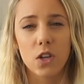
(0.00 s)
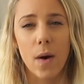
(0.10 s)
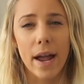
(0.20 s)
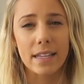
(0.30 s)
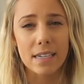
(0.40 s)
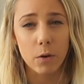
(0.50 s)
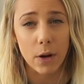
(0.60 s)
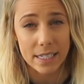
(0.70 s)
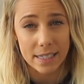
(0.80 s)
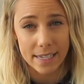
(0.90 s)
So I ended up
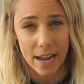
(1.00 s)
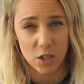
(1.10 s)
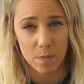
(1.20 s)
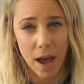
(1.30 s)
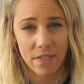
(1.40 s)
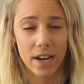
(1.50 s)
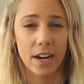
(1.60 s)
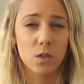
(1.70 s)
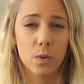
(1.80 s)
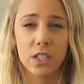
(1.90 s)
going to the naturopath, and
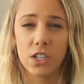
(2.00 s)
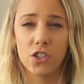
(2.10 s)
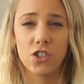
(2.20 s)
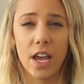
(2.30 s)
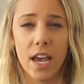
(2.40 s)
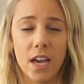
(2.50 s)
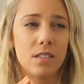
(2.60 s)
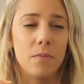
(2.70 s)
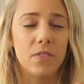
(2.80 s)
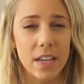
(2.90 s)
I just wanted to share
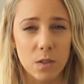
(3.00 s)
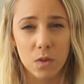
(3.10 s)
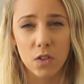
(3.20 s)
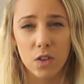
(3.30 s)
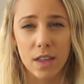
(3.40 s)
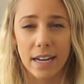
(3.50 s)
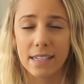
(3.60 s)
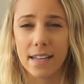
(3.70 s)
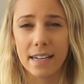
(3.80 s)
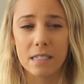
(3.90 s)
some things with you that
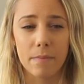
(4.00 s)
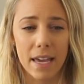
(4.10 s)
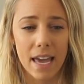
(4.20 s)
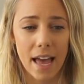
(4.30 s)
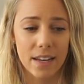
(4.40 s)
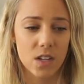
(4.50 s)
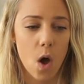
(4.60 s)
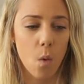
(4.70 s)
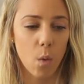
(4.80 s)
he said to me and